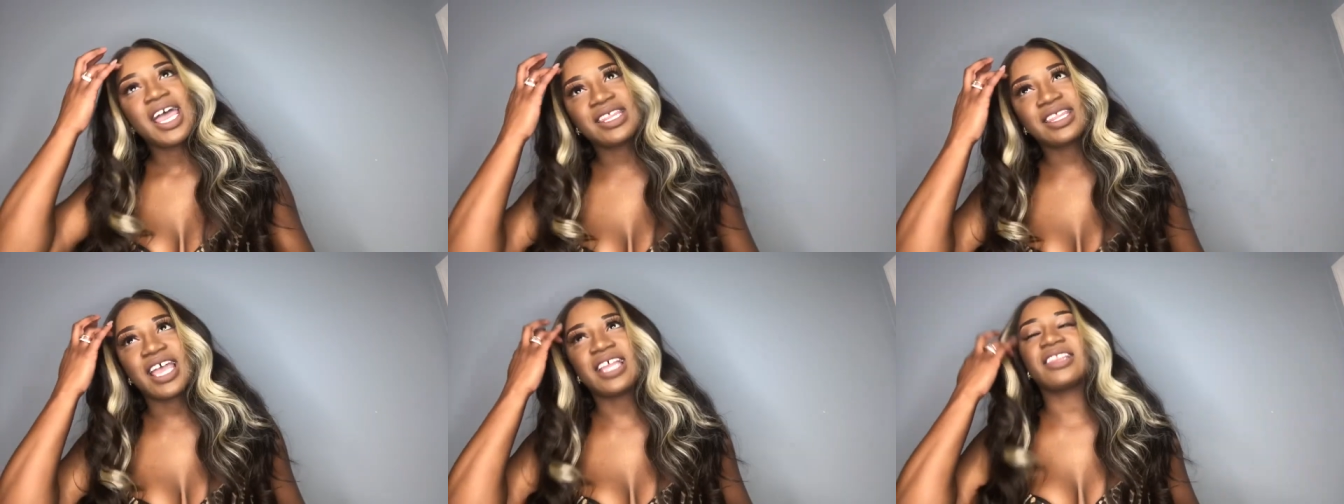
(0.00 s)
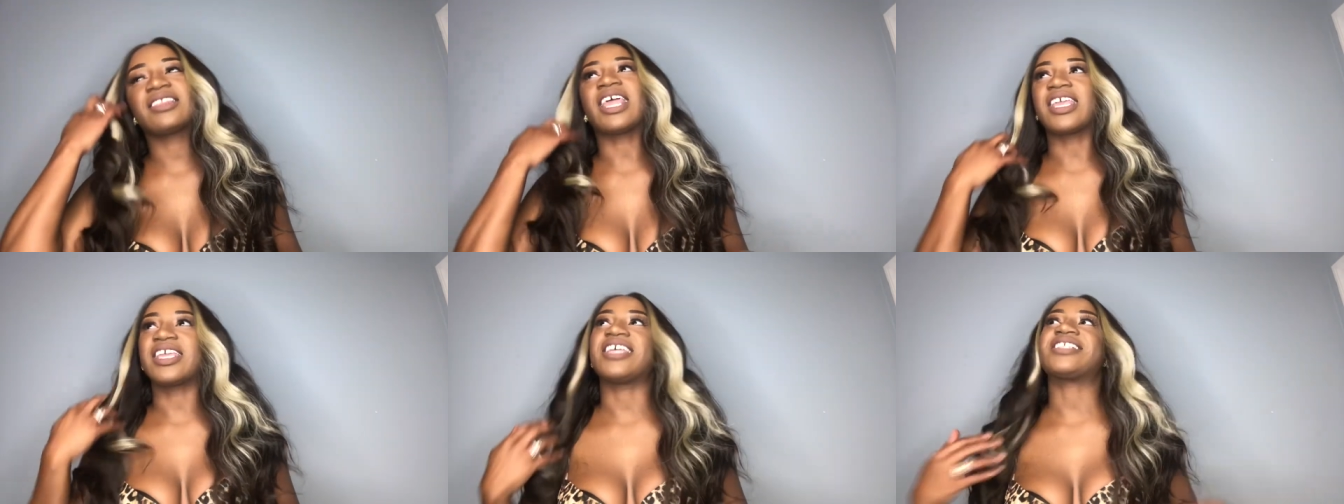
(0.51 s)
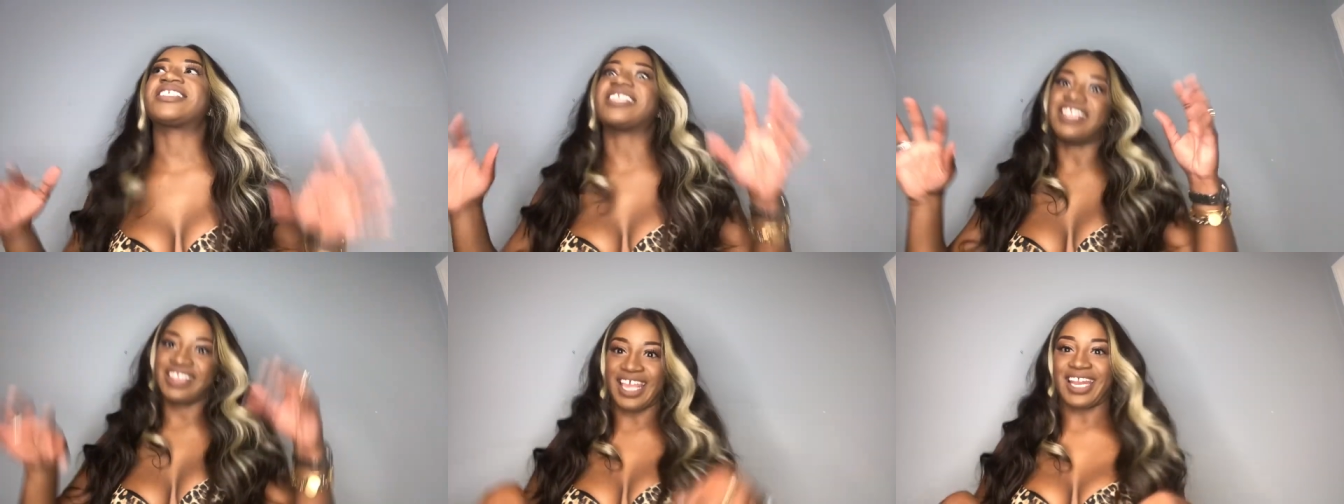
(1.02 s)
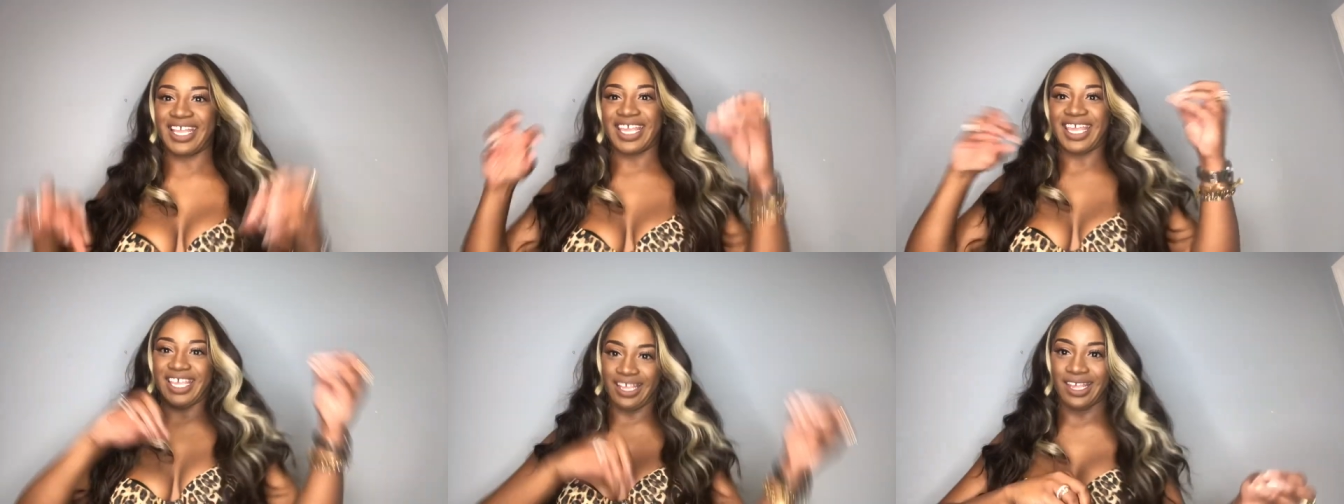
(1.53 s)
is that they get synthetic
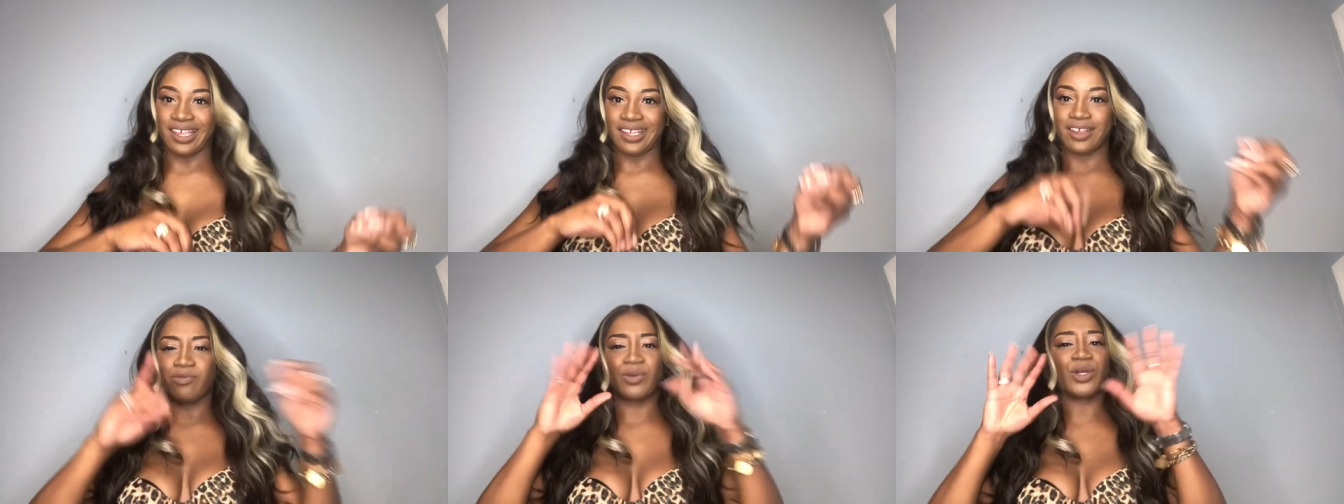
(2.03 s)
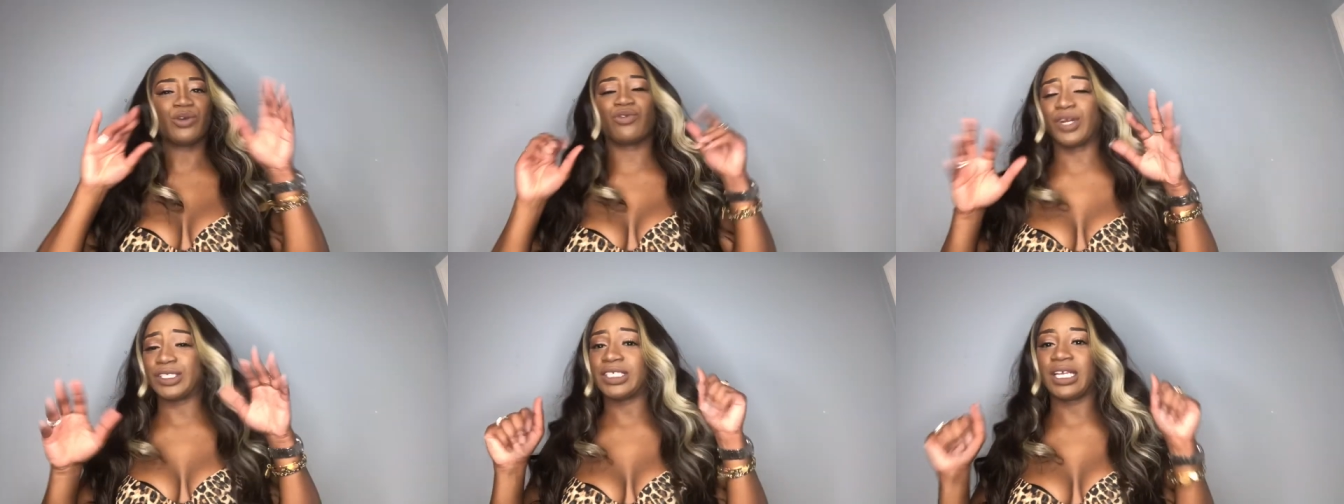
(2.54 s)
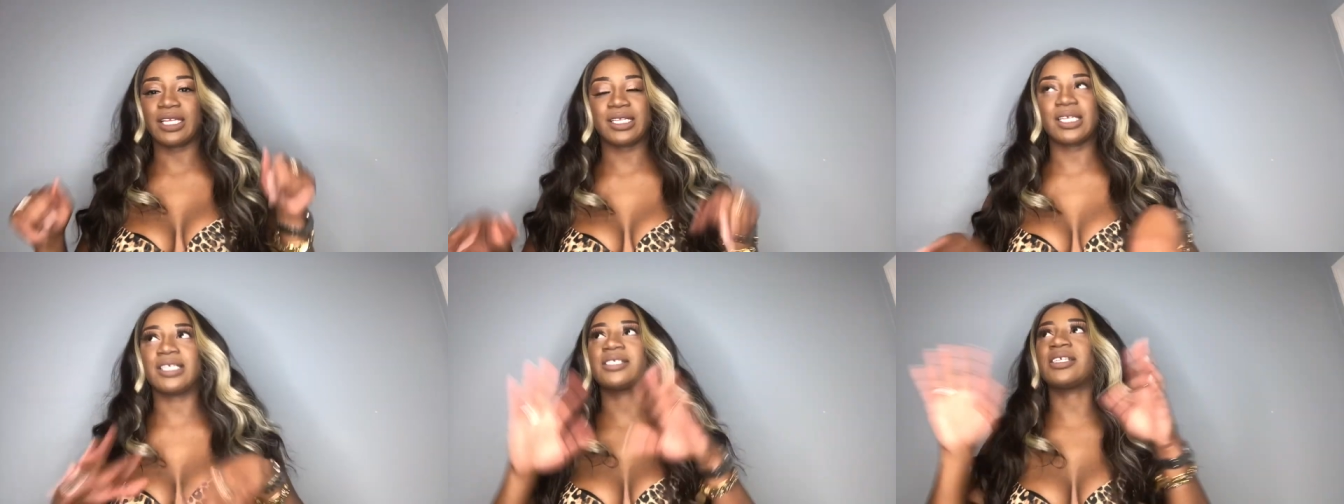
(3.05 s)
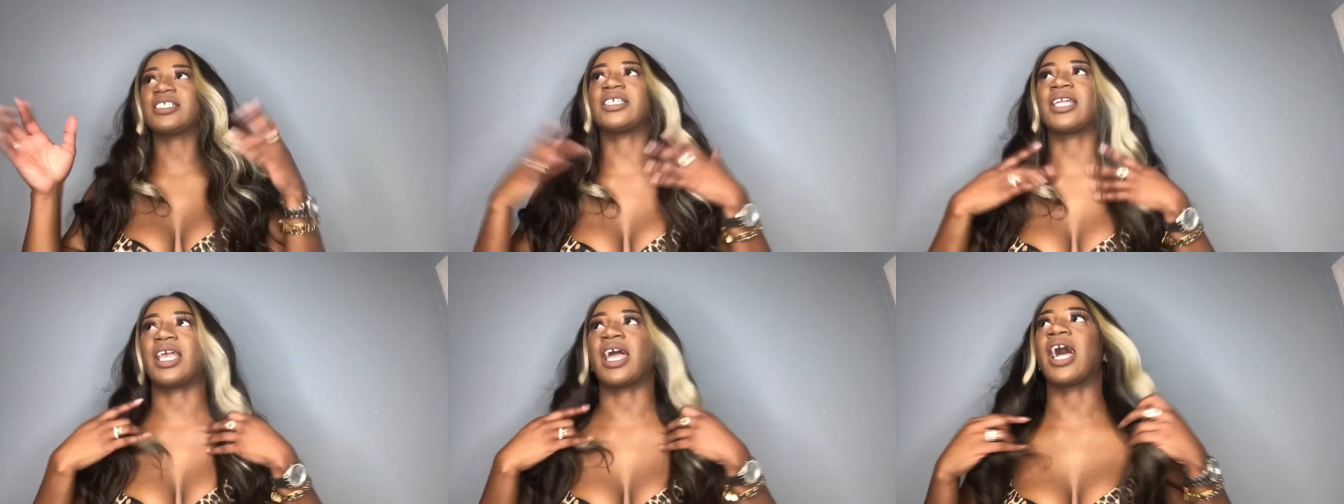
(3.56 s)
E. Real crunchy at the ends. That
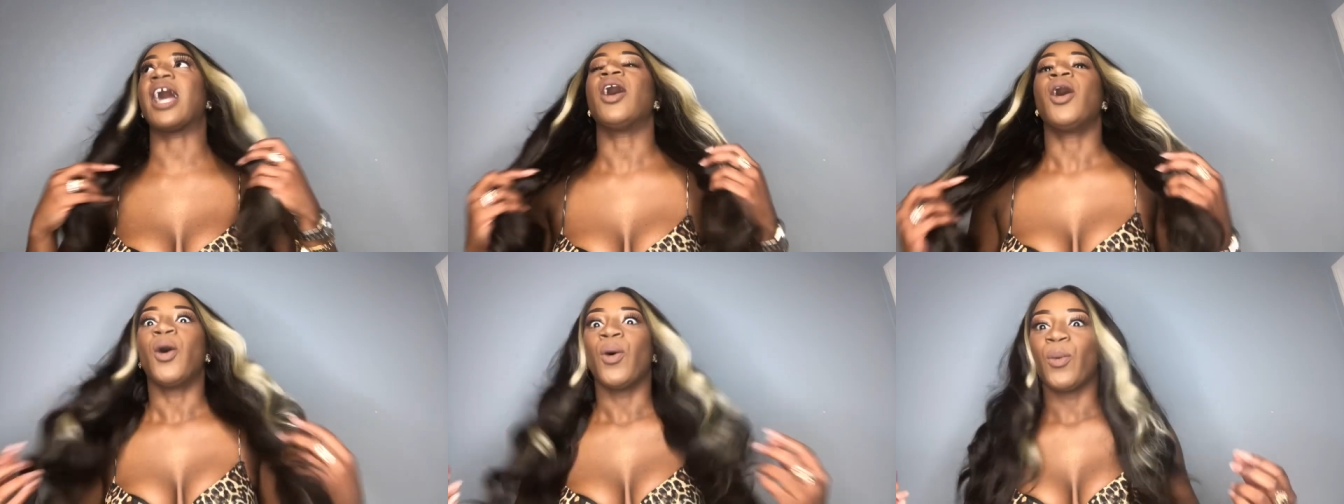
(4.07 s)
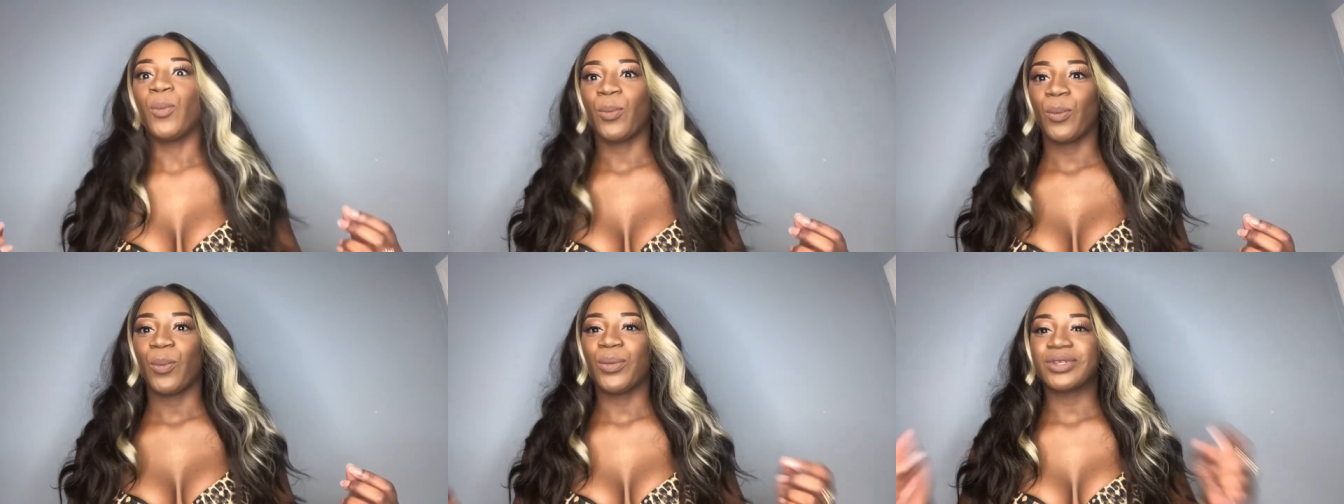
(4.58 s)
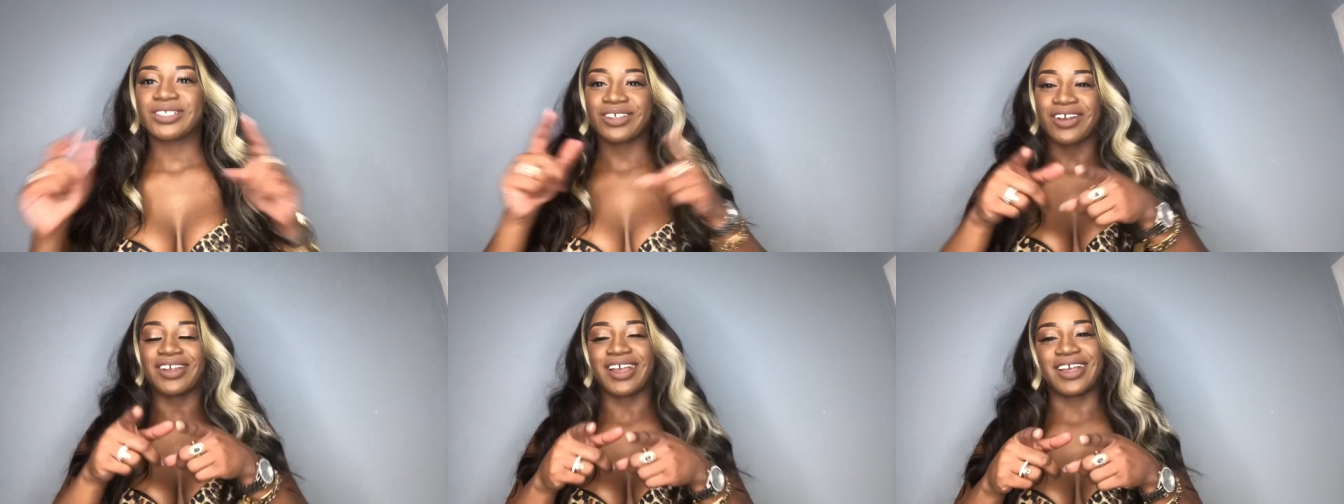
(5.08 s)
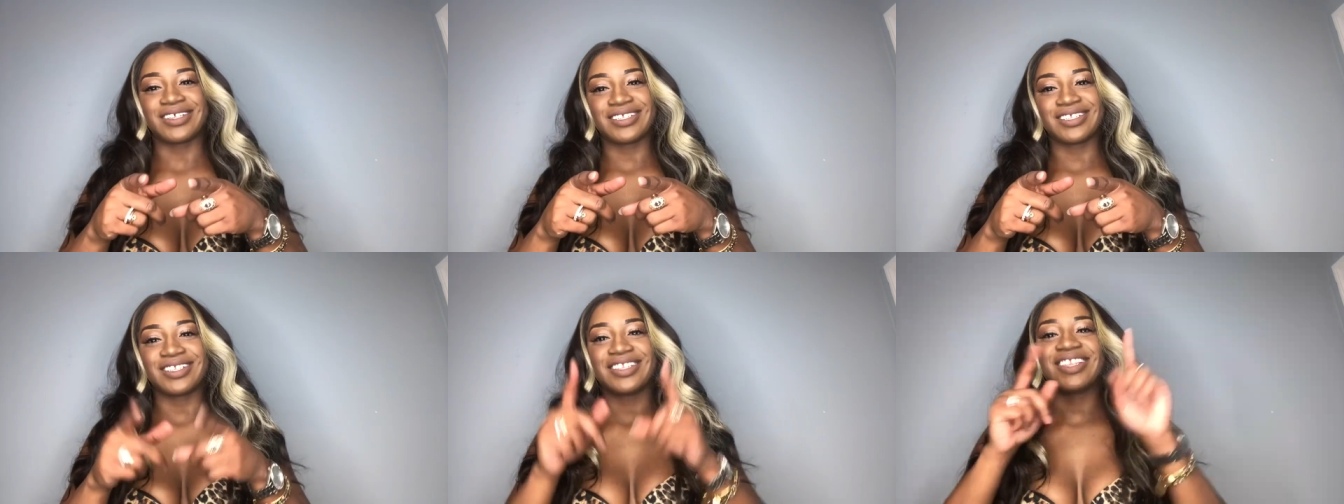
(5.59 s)
shit ain't hot. Sorry,
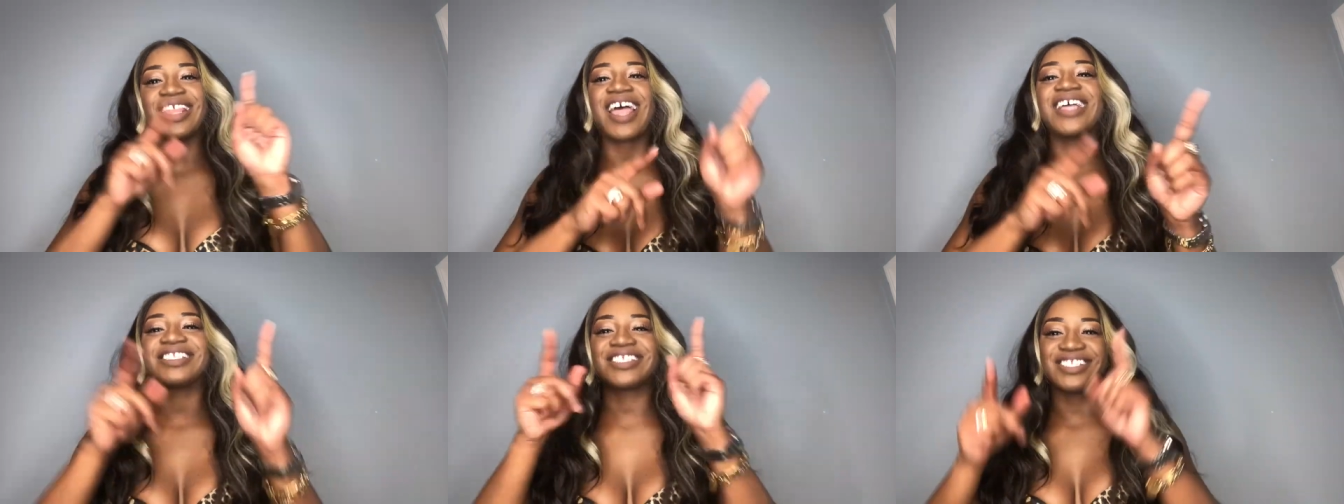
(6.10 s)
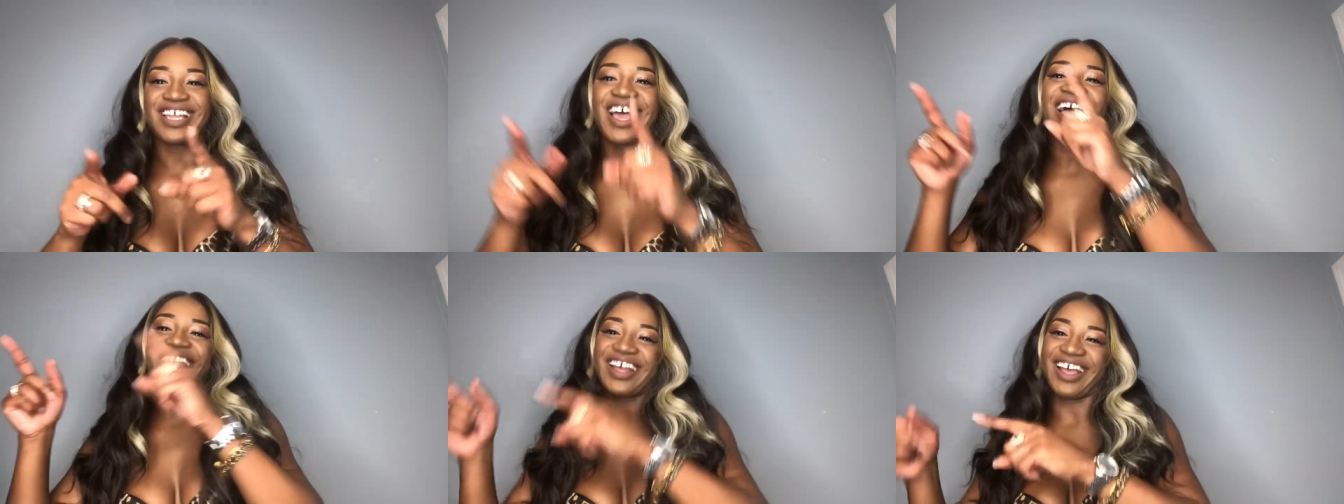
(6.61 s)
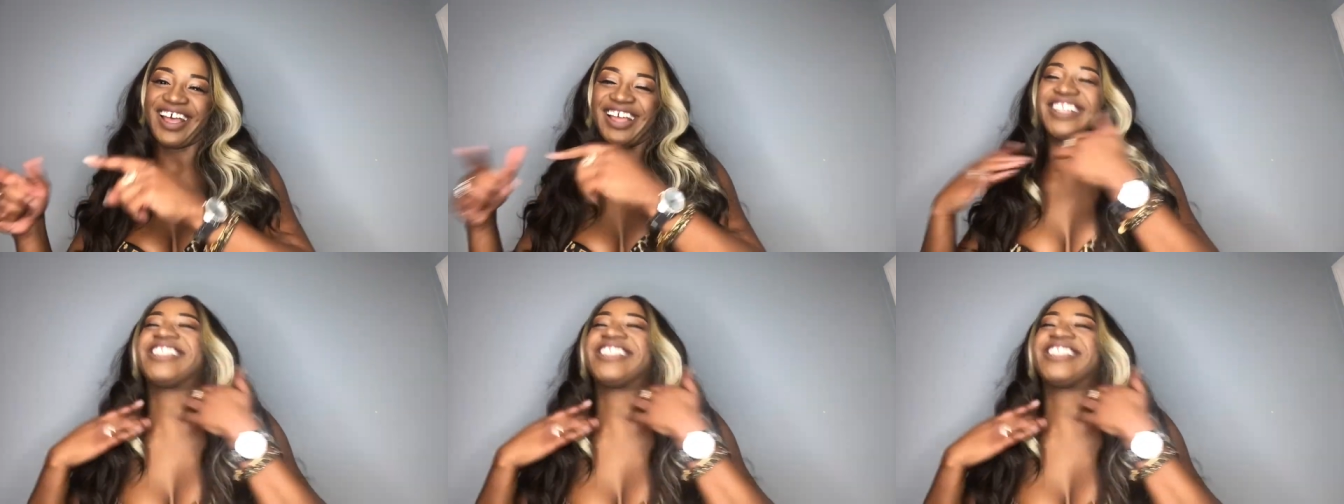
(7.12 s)
guys. That's not hot.